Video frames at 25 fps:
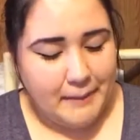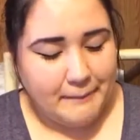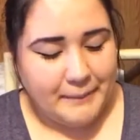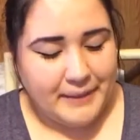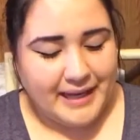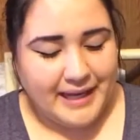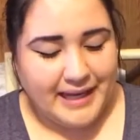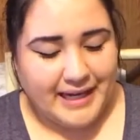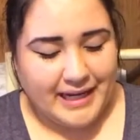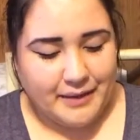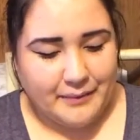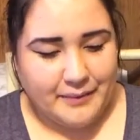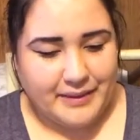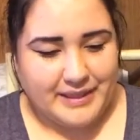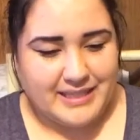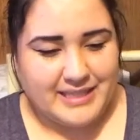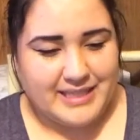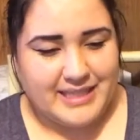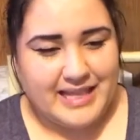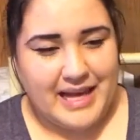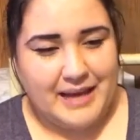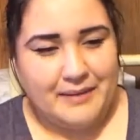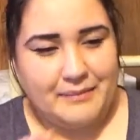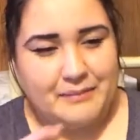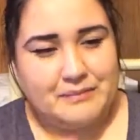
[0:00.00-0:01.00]
But anyways,
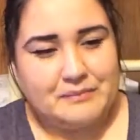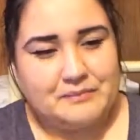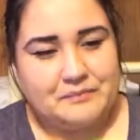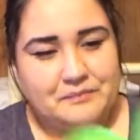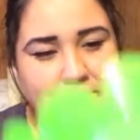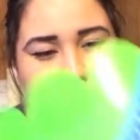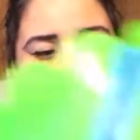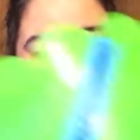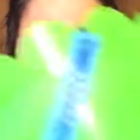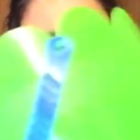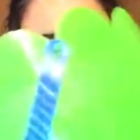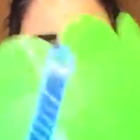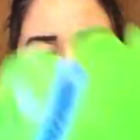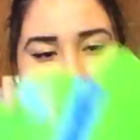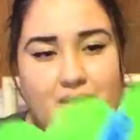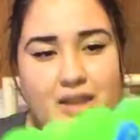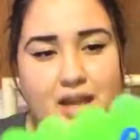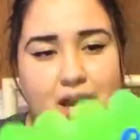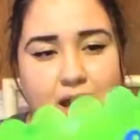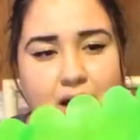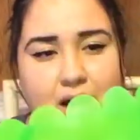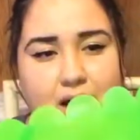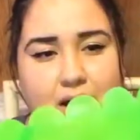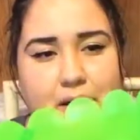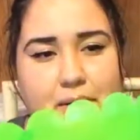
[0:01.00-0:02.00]

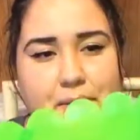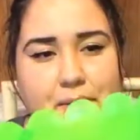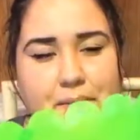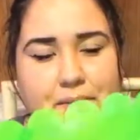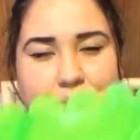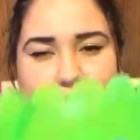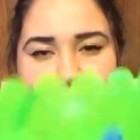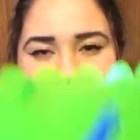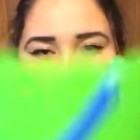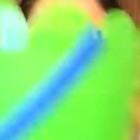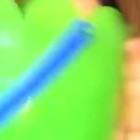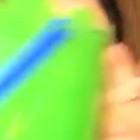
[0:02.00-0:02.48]
this time